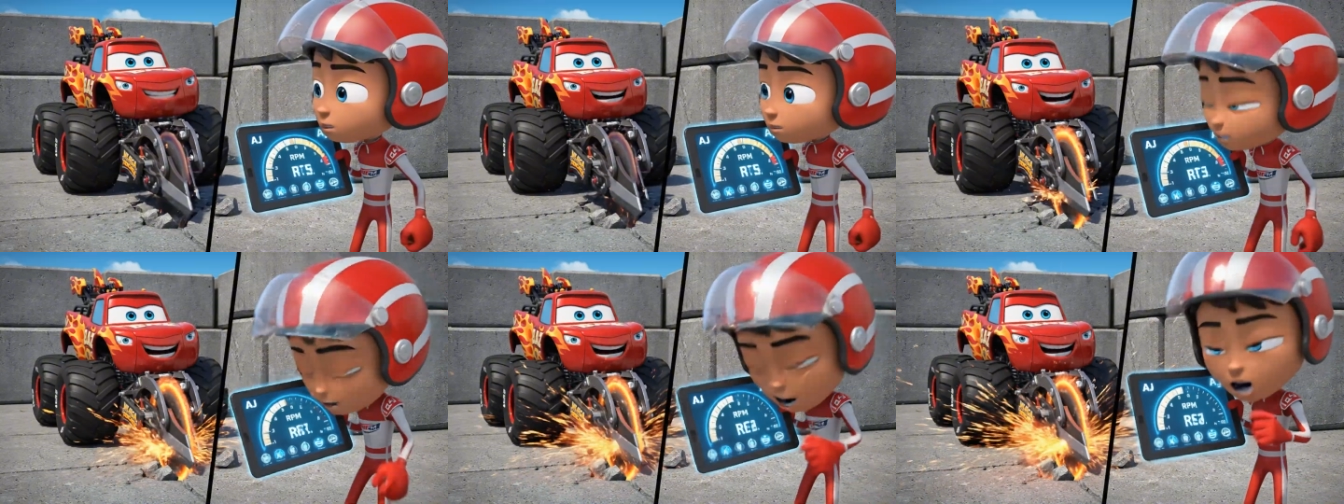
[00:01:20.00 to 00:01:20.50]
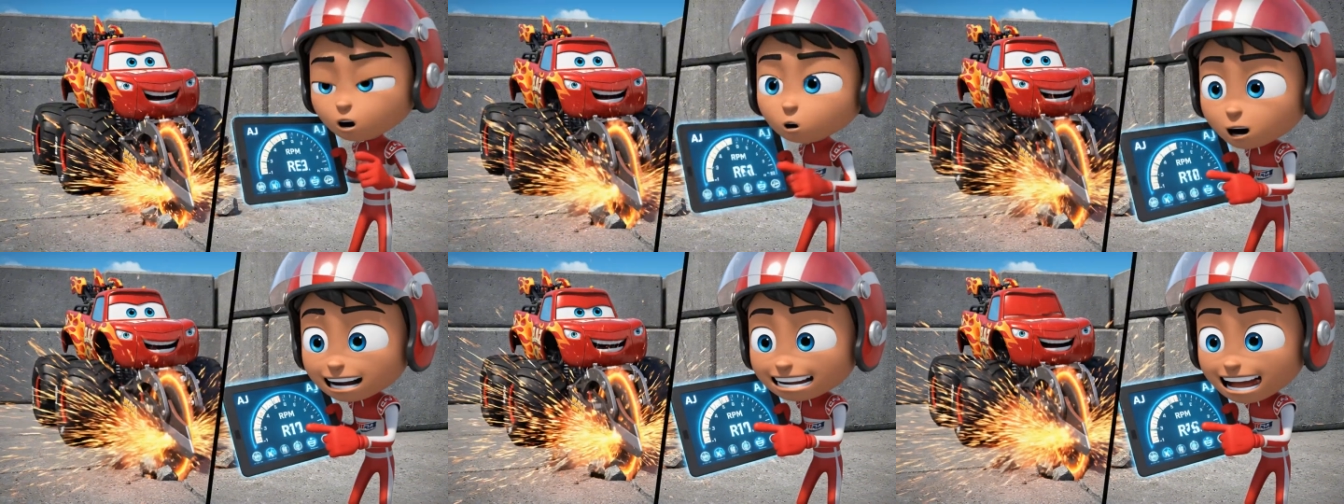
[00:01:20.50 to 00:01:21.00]
The
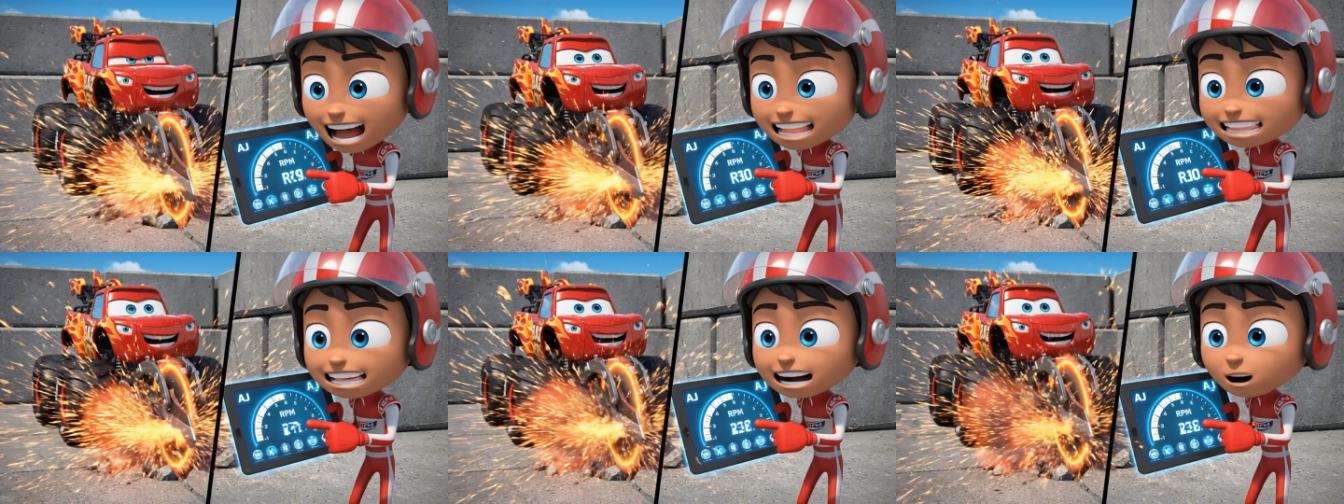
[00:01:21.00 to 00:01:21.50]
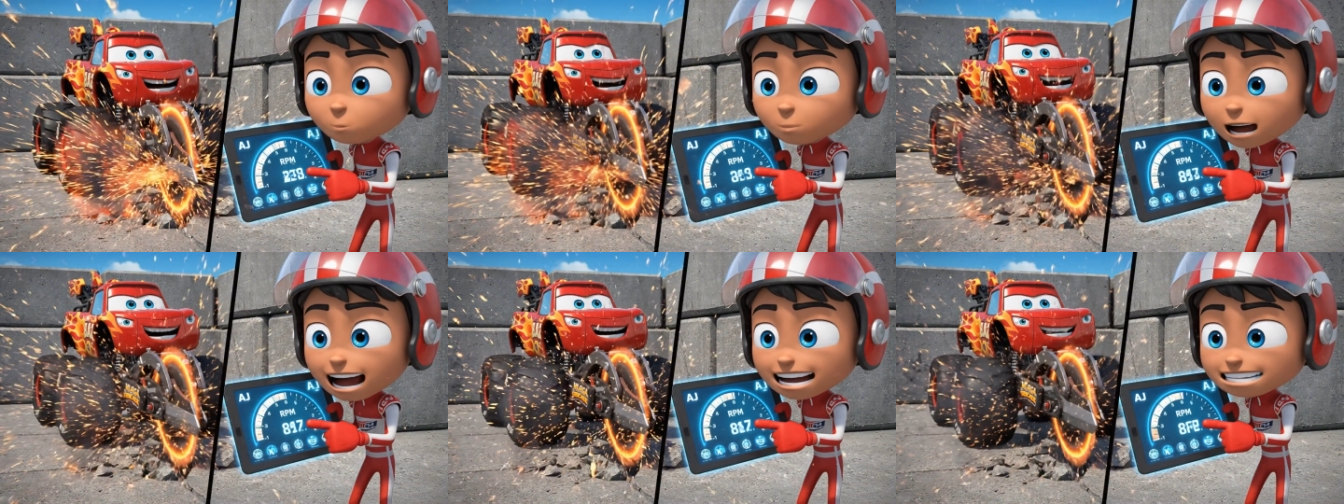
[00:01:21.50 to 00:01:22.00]
concrete is getting thicker,
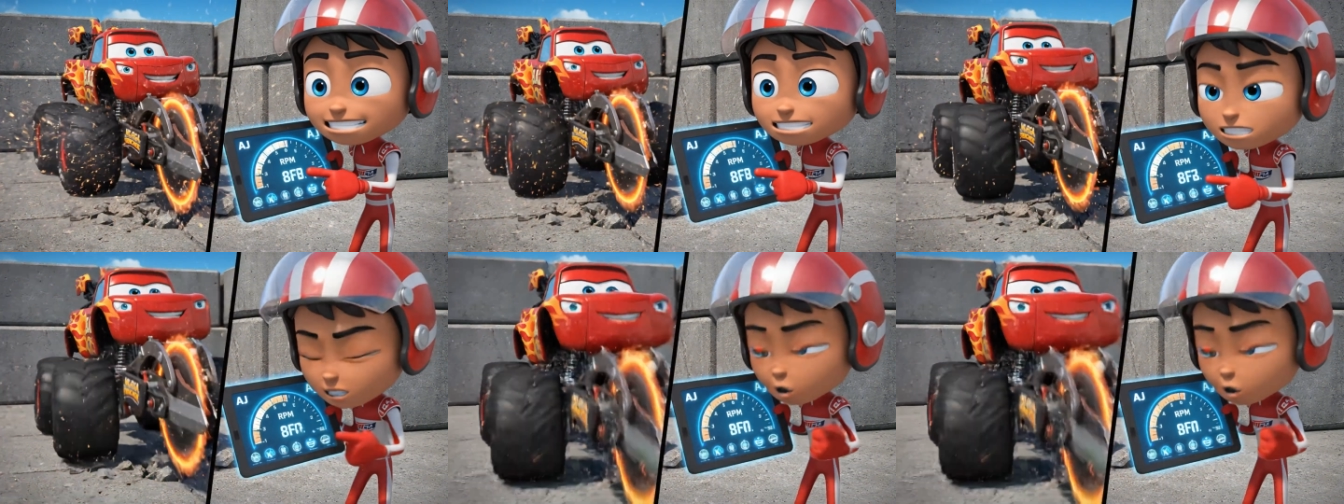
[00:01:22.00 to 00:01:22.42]
Blaze!